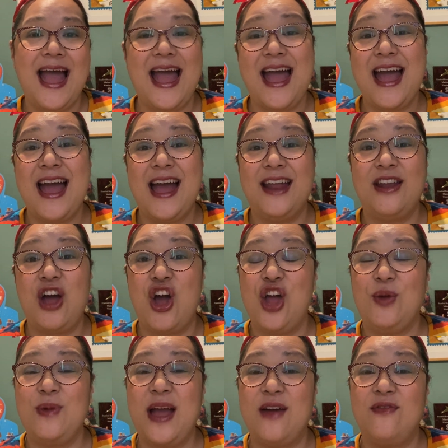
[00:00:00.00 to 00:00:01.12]
And I
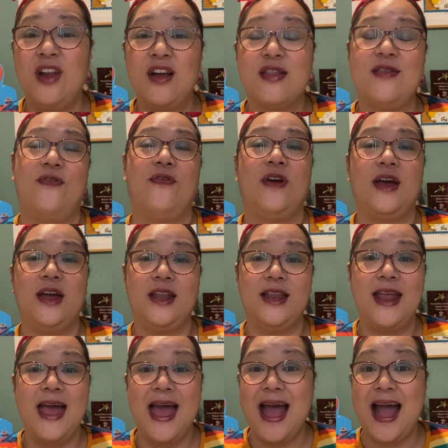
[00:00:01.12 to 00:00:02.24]
hope you have lots of fun
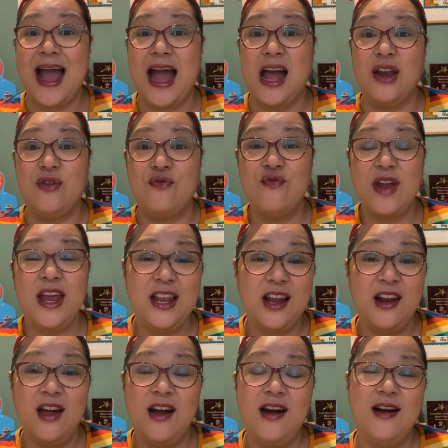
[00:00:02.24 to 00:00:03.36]
and read a
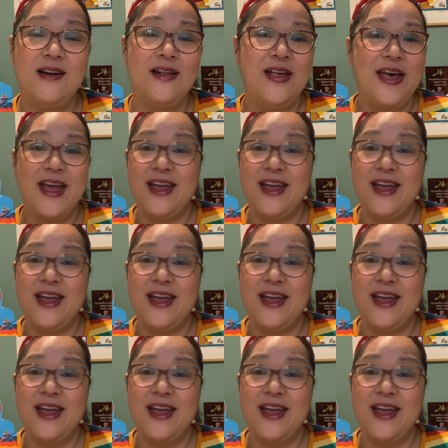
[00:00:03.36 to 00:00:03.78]
lot.